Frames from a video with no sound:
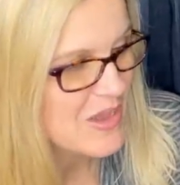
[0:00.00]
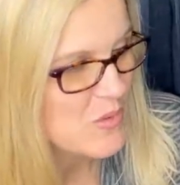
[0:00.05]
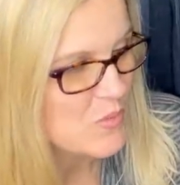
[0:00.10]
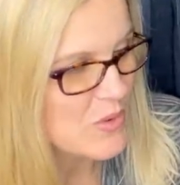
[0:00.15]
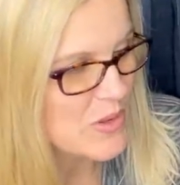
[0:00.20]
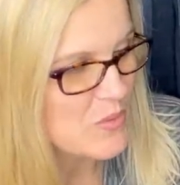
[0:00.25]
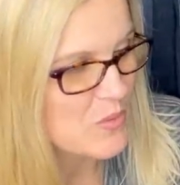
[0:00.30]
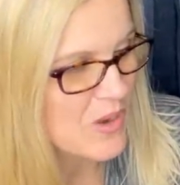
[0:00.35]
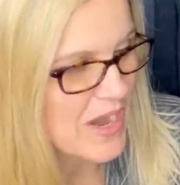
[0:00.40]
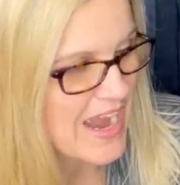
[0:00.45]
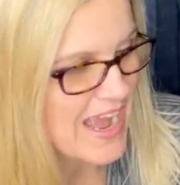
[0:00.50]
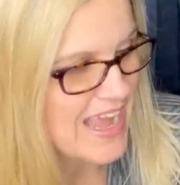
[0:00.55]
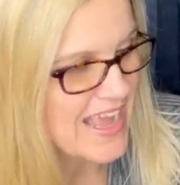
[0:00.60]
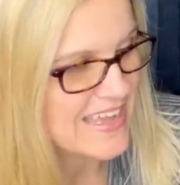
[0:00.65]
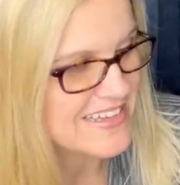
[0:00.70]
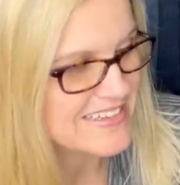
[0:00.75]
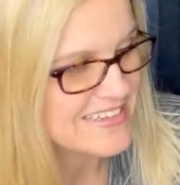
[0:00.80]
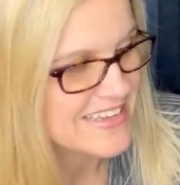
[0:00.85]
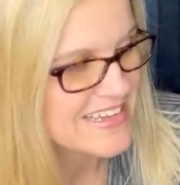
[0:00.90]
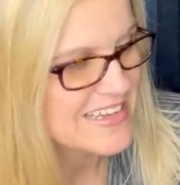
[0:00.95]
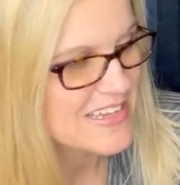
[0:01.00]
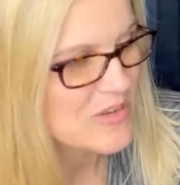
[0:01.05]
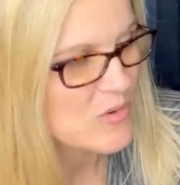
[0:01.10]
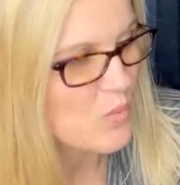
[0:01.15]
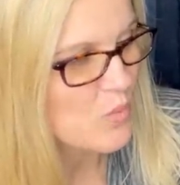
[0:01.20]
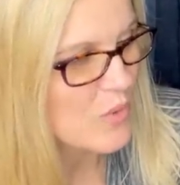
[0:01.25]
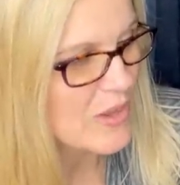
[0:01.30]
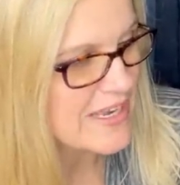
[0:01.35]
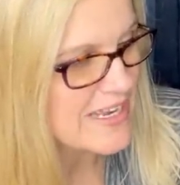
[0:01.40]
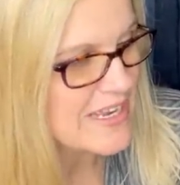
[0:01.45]
we were at.
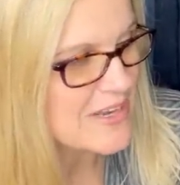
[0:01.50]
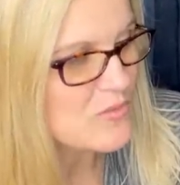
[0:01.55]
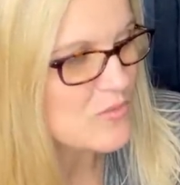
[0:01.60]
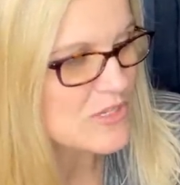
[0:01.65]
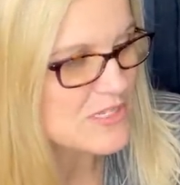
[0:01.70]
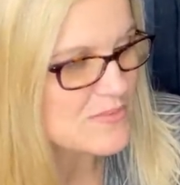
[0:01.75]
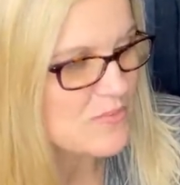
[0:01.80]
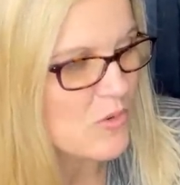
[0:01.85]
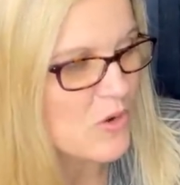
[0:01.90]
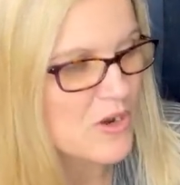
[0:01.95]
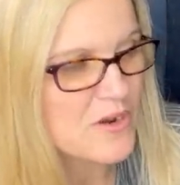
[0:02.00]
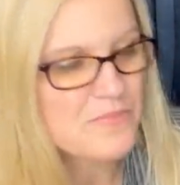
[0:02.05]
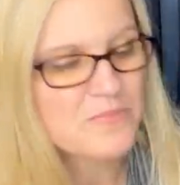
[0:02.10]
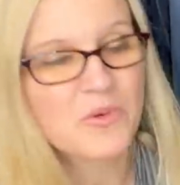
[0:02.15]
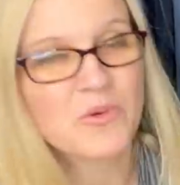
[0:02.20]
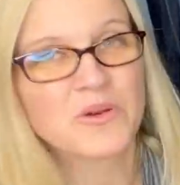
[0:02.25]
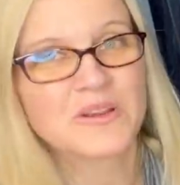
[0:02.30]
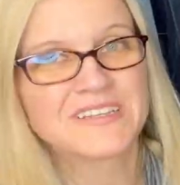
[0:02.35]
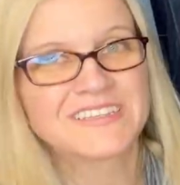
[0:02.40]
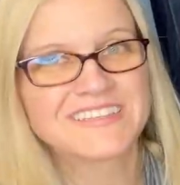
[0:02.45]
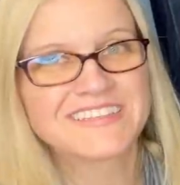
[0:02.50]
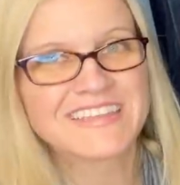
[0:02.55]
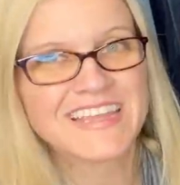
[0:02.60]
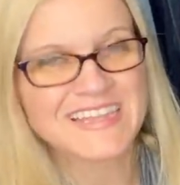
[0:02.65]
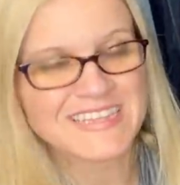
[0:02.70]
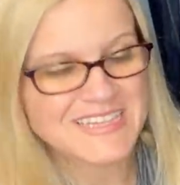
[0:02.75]
Winning was more important than